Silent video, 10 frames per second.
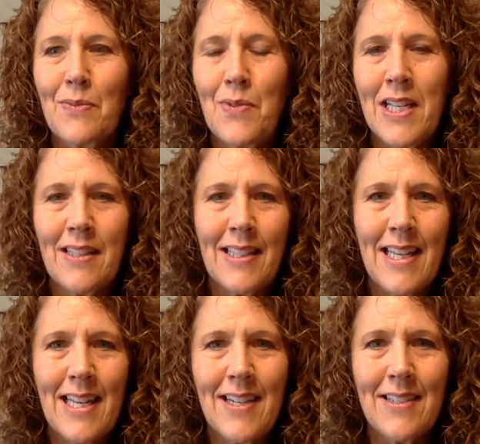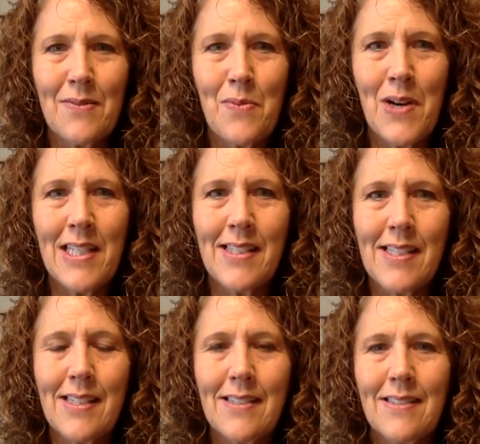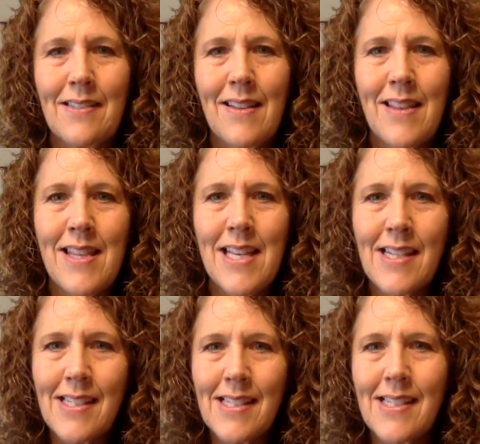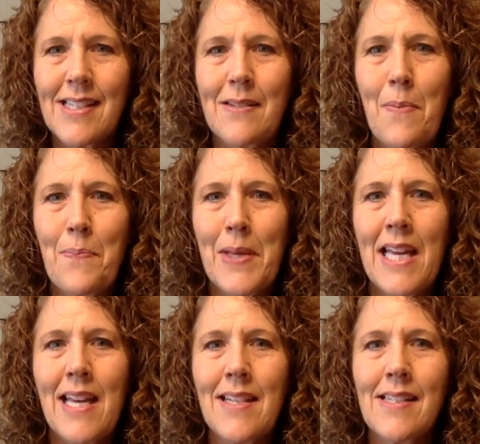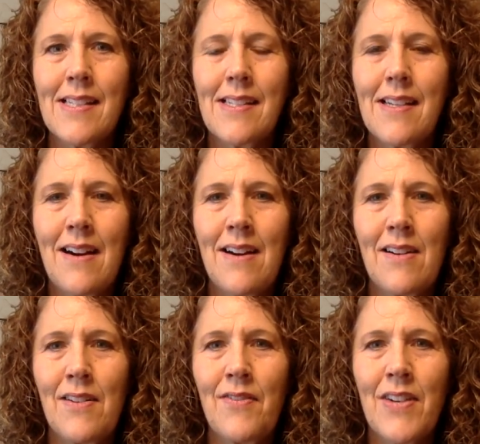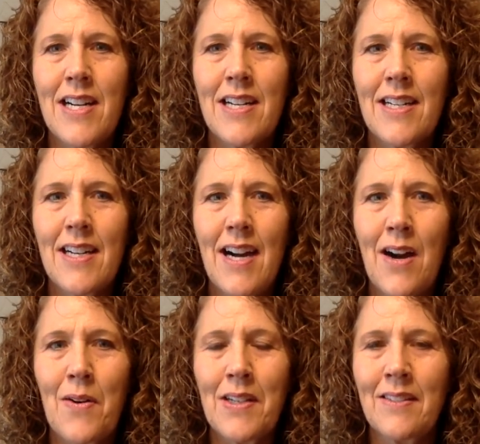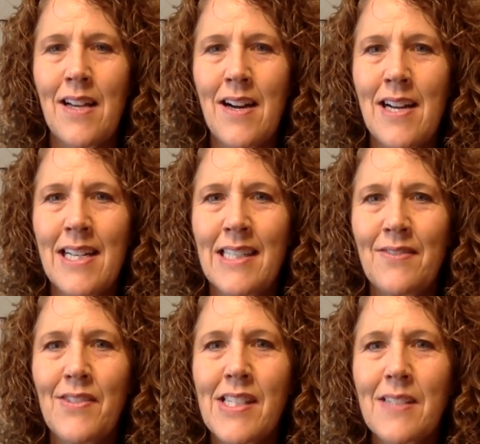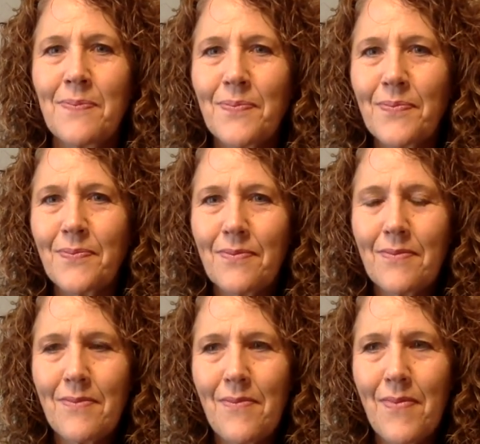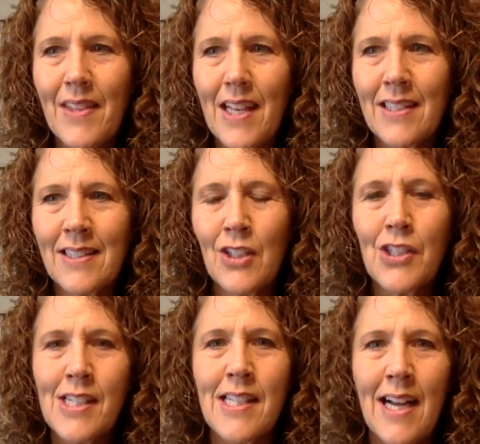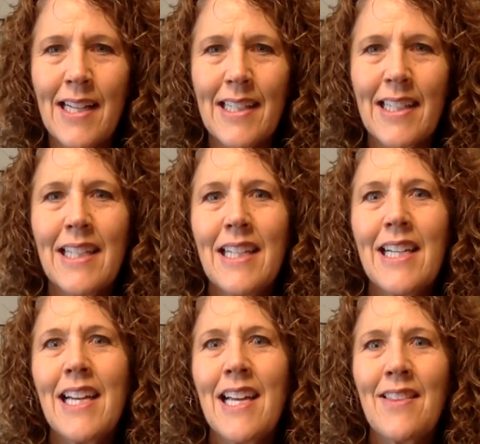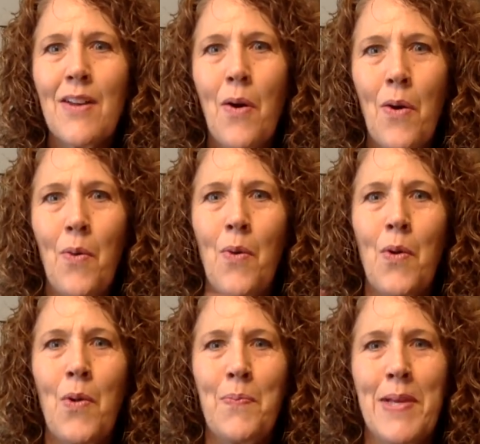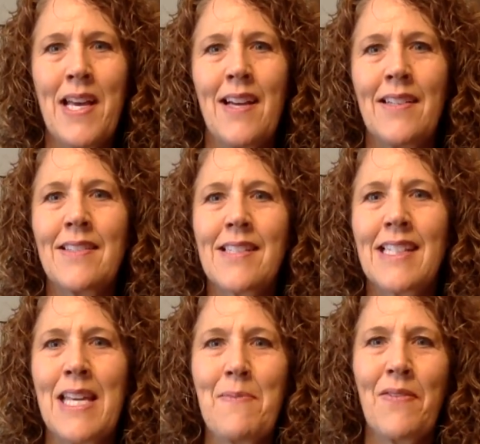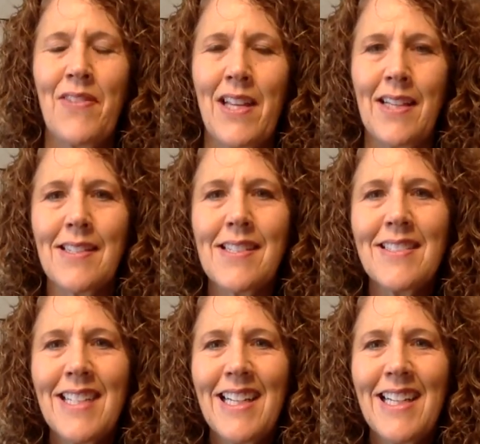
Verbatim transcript: really what this piece of our lives looks like in the whole big scheme of things.